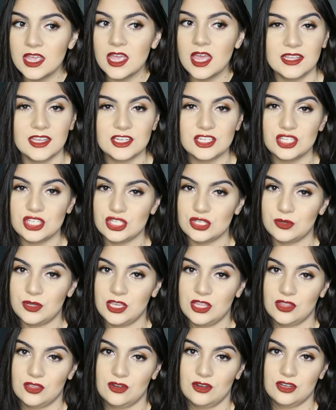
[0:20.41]
I like to do
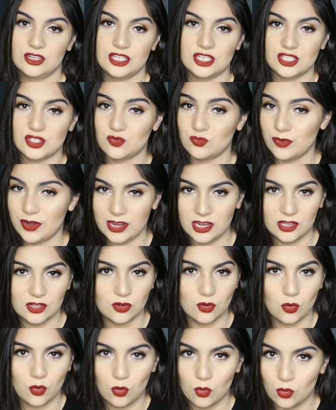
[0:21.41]
either just
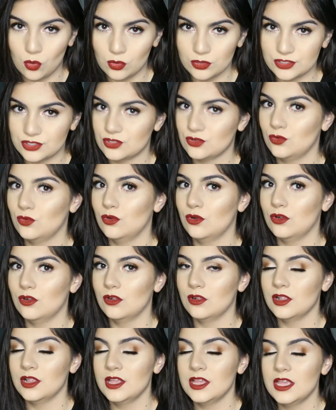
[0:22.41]
regular old
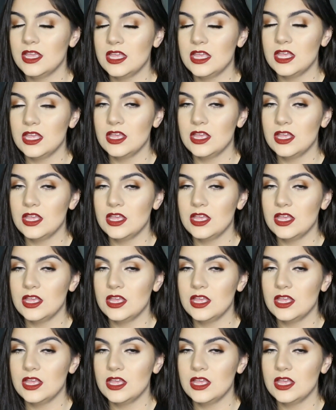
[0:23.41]
school